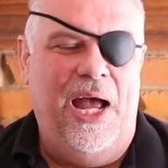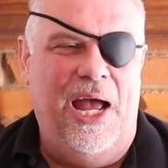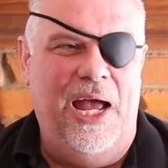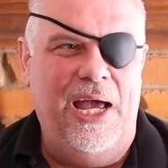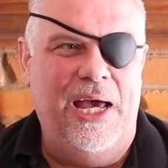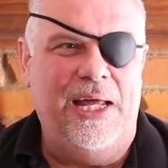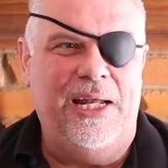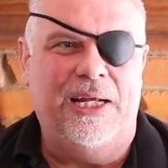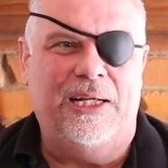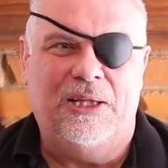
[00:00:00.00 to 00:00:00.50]

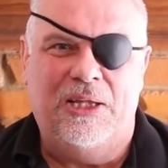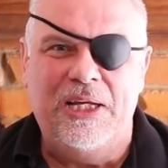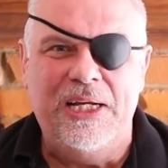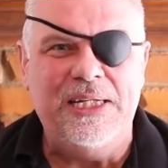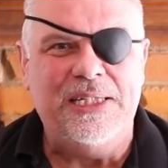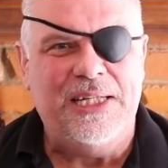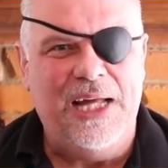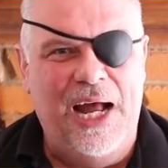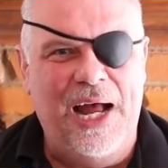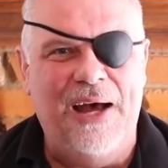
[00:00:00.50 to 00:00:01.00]
And at
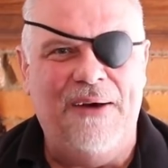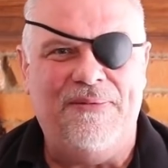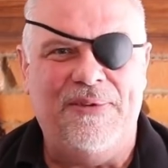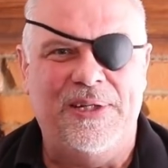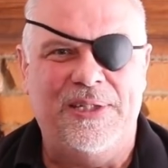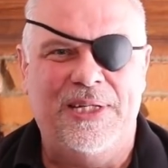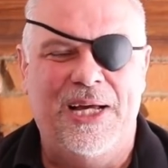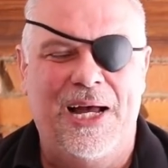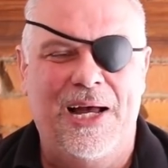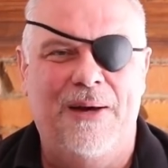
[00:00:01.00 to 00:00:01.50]
least half the
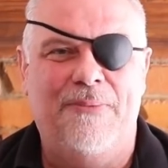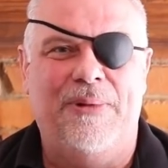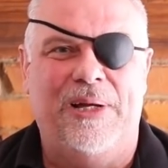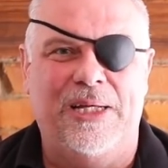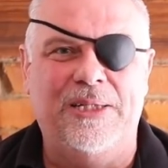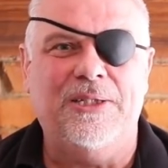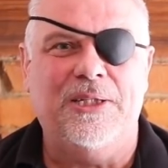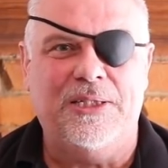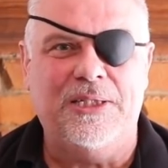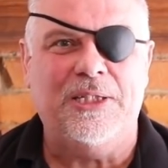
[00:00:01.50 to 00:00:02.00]
time,
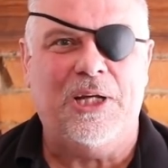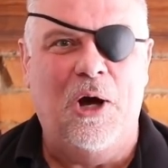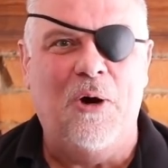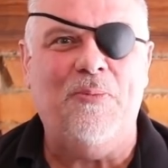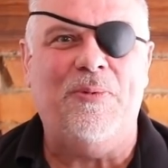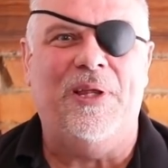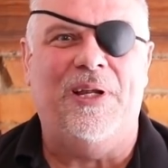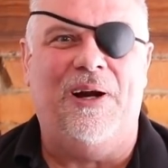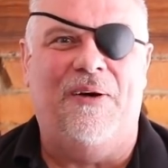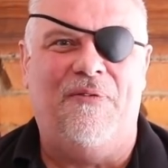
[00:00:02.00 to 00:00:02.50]
it's a
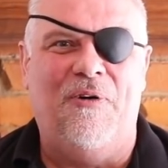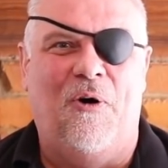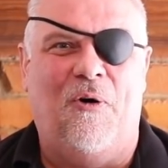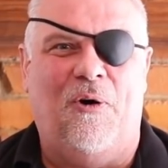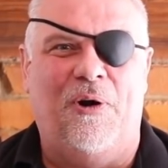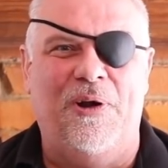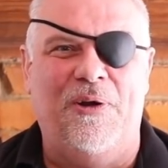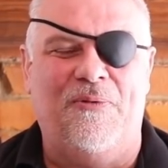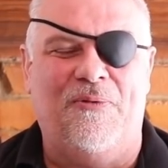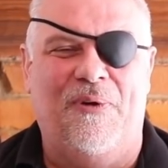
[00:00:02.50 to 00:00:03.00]
scope that I've
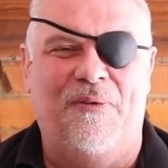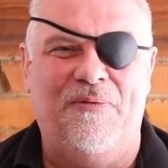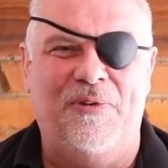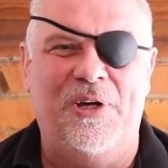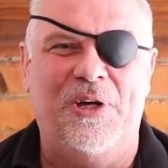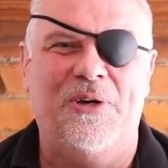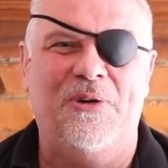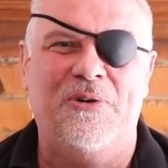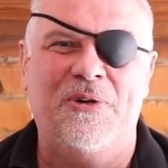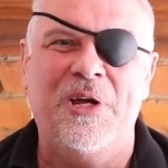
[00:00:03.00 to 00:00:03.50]
already
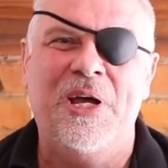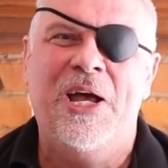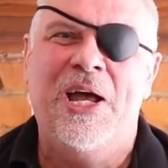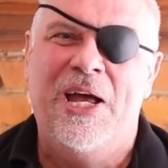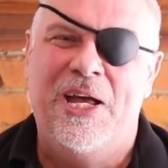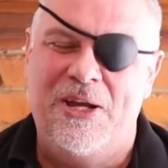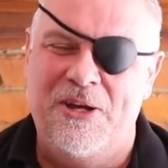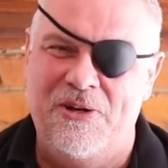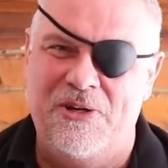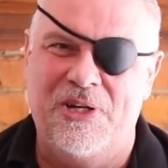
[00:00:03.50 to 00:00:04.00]
reviewed.
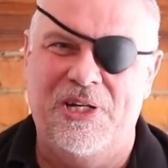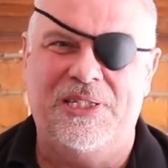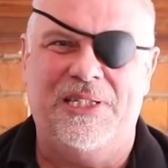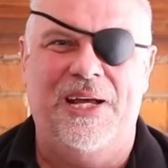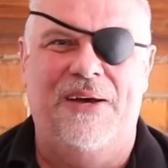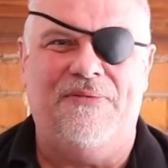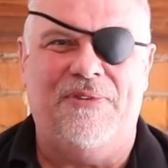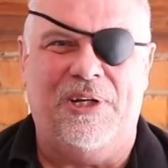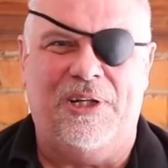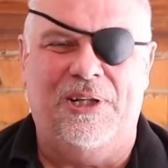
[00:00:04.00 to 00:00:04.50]
You just
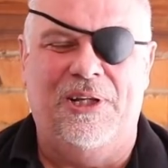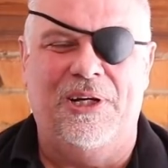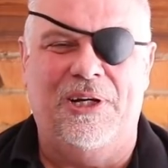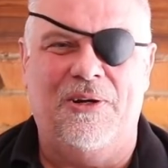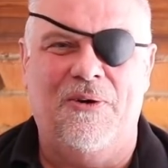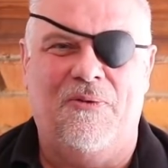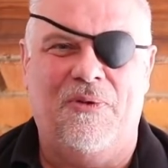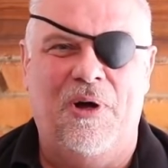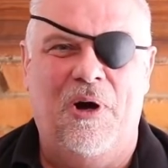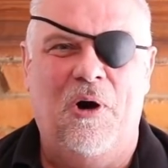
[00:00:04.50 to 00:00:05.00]
have to click
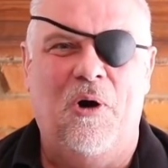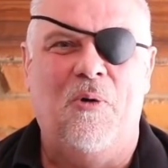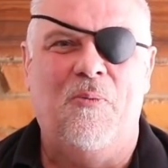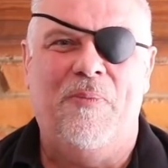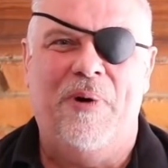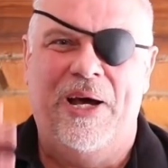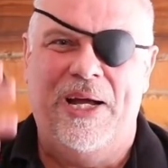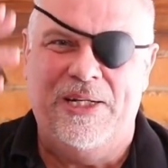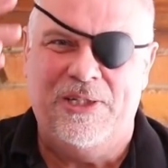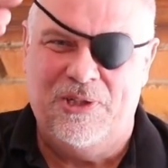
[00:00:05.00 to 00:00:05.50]
on the
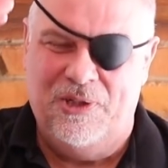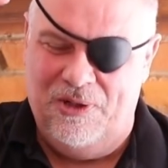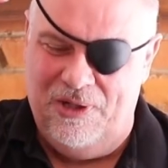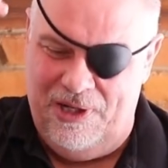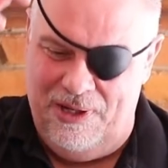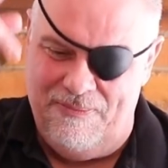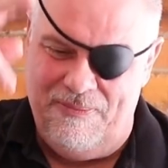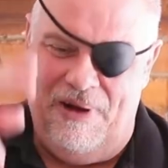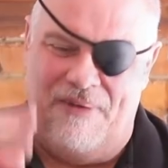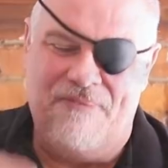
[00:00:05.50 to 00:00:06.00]
homepage, look at my